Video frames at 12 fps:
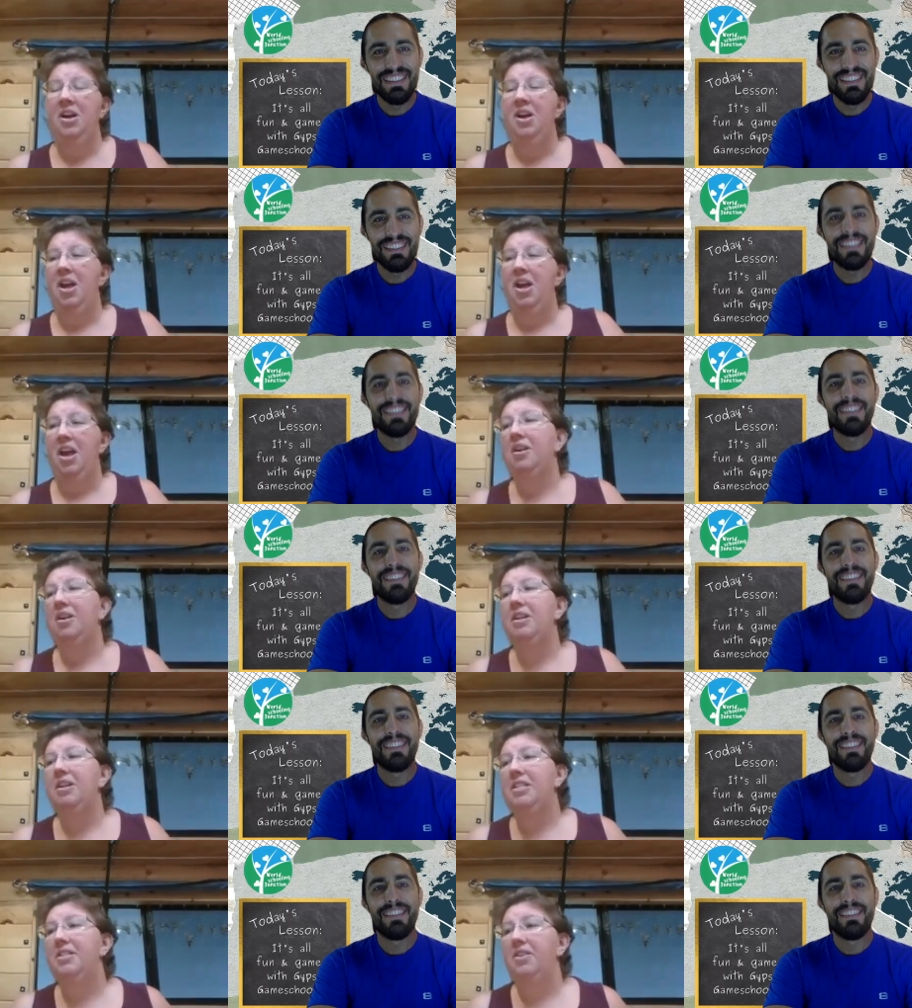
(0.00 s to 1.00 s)
Speaker 1: In order
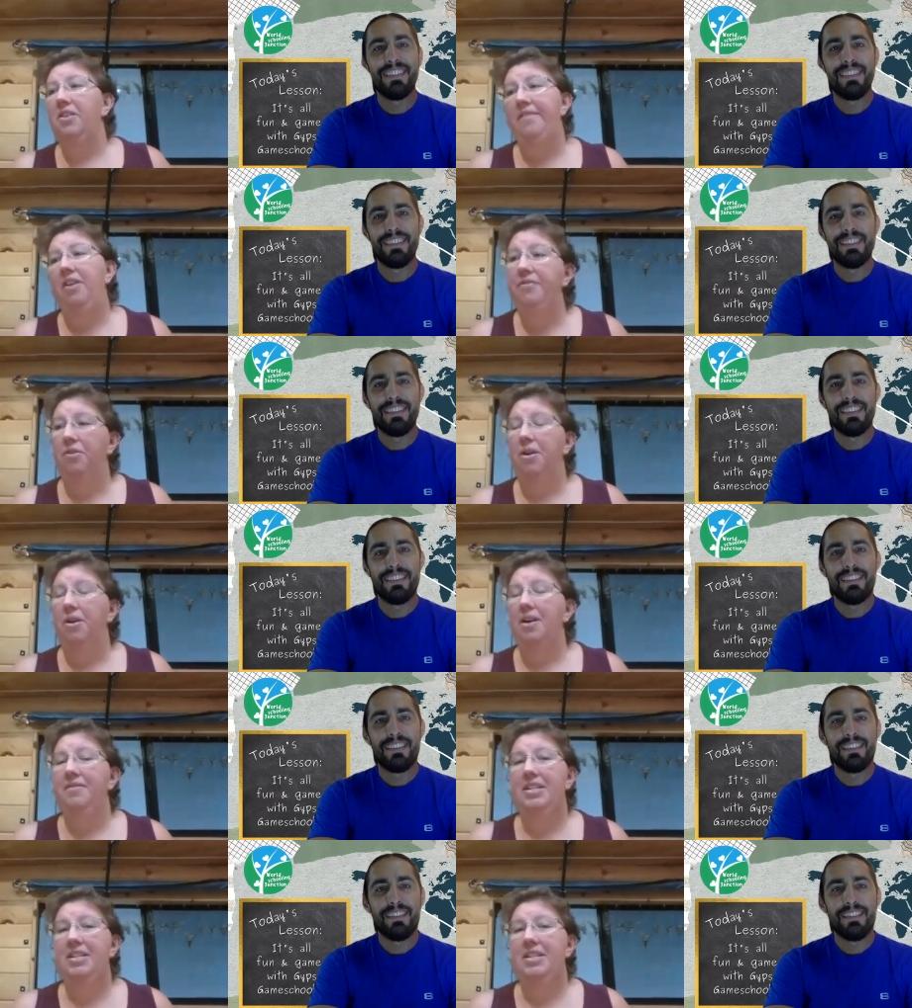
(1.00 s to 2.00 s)
to have all four of
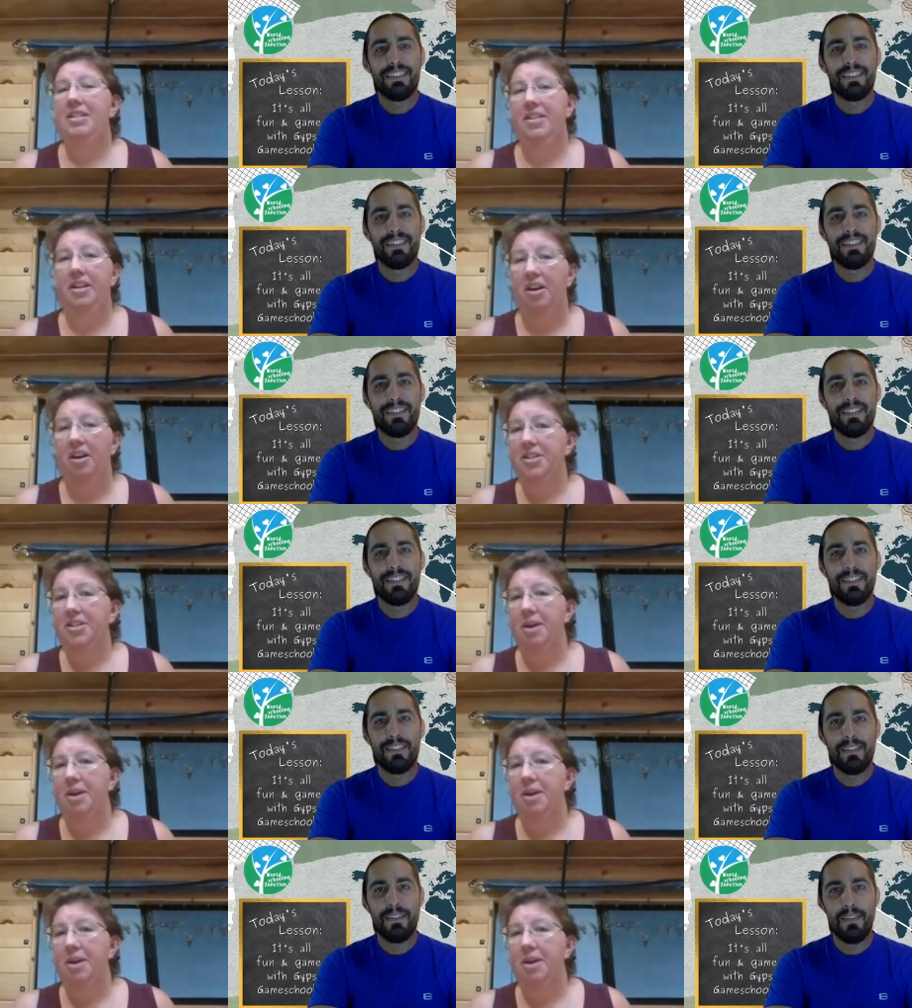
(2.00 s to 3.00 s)
us sit at our
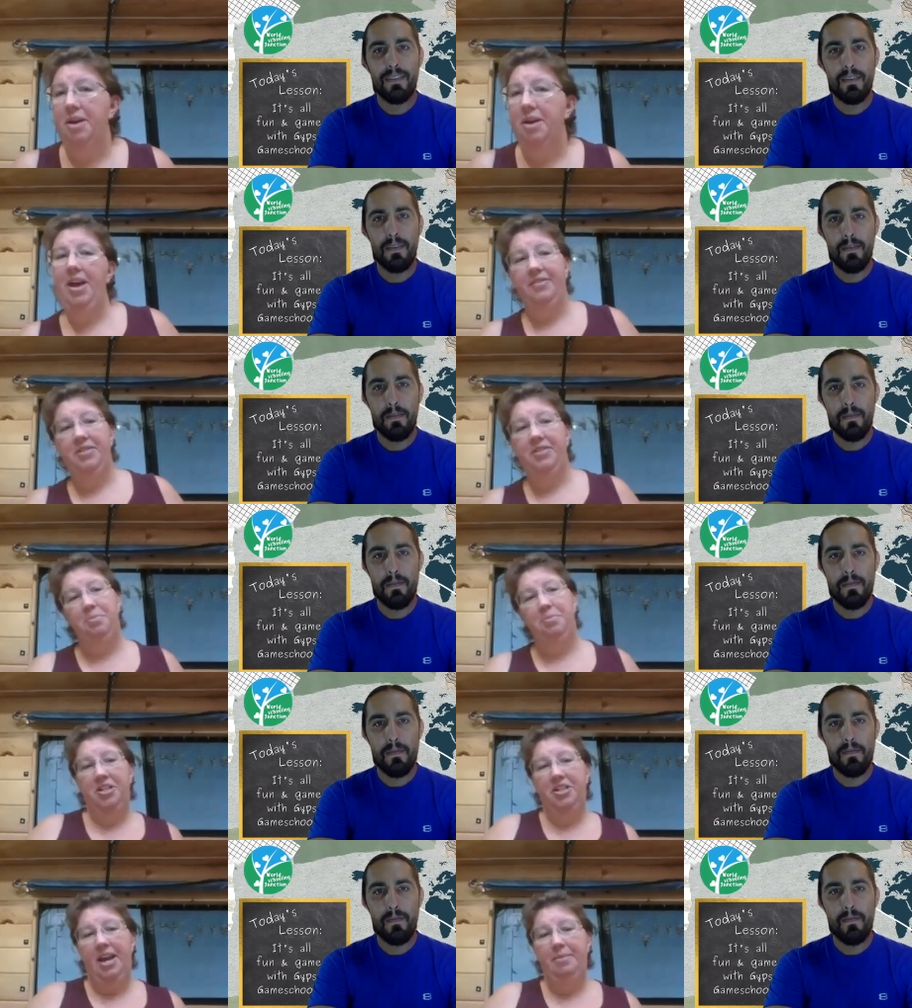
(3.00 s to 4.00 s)
table, we have to push
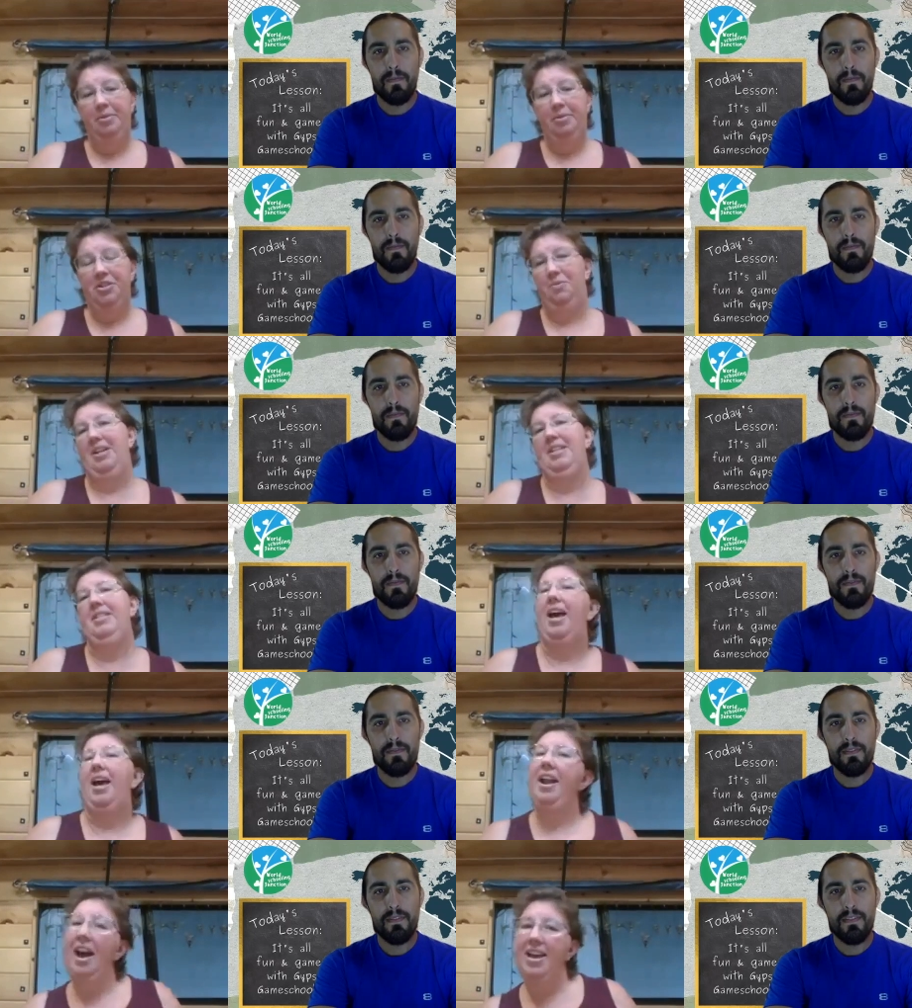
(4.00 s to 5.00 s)
the table to one side.
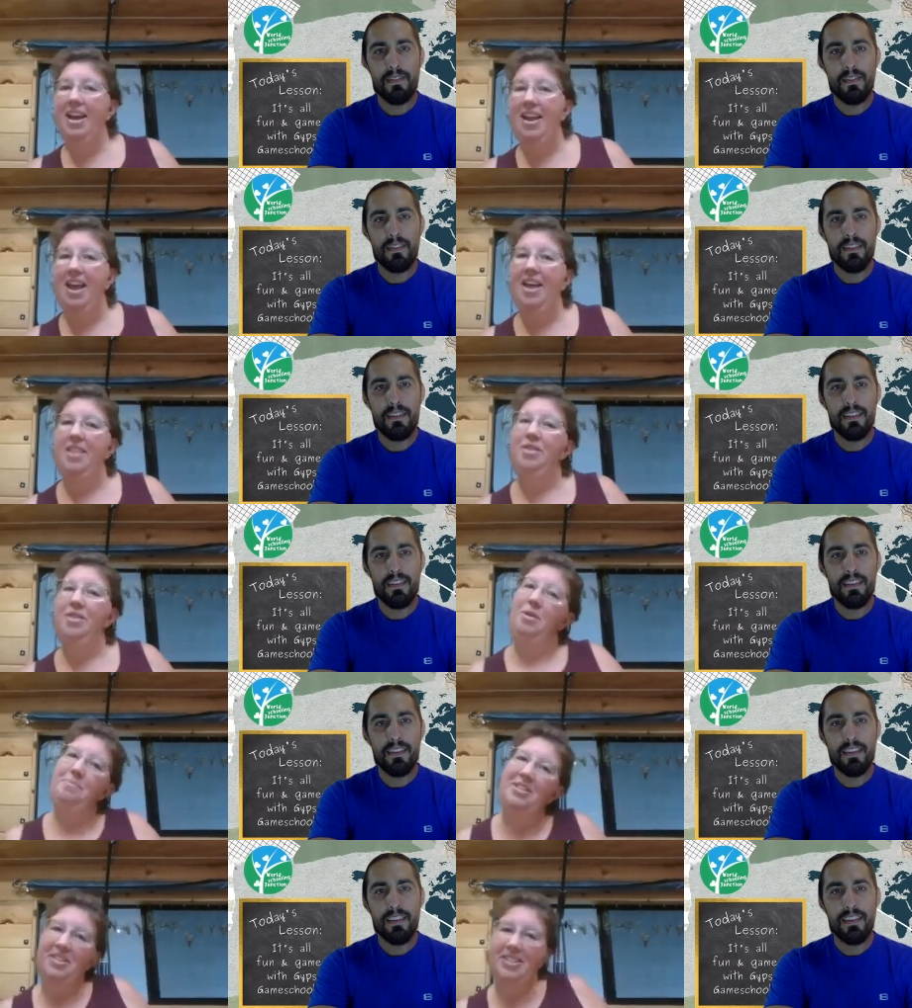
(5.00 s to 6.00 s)
I get in, then we
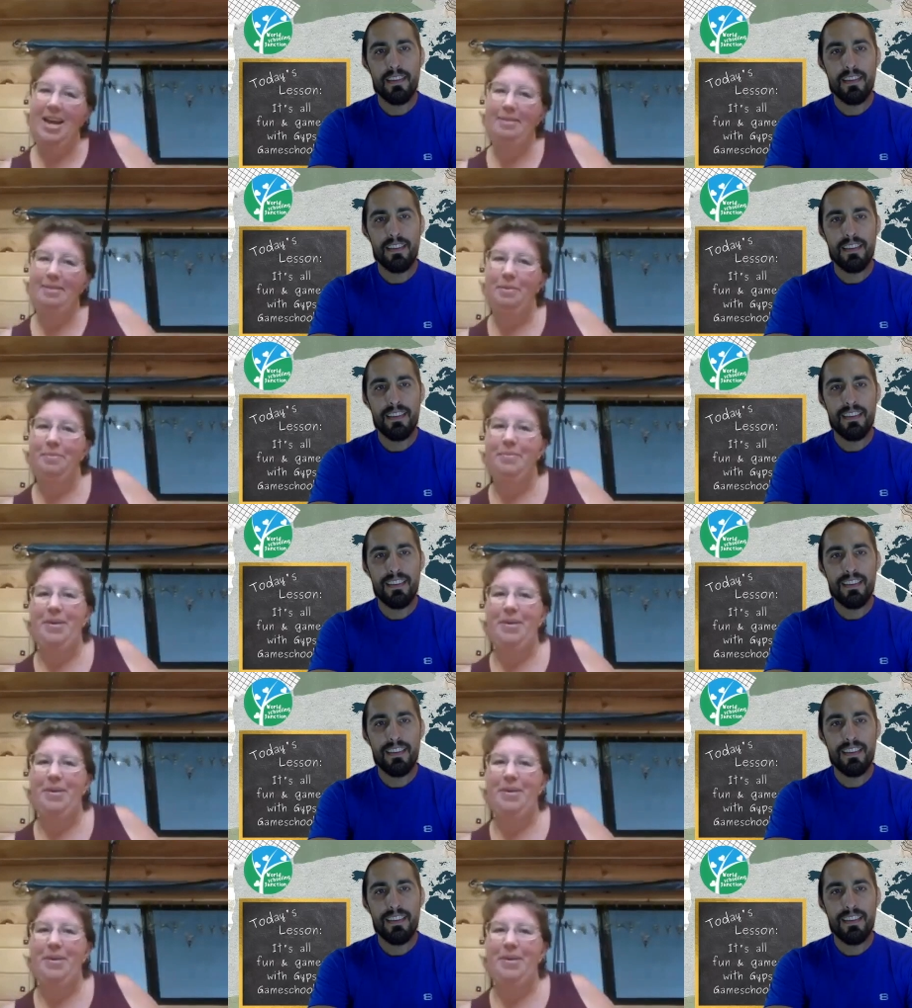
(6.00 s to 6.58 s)
push the table back, and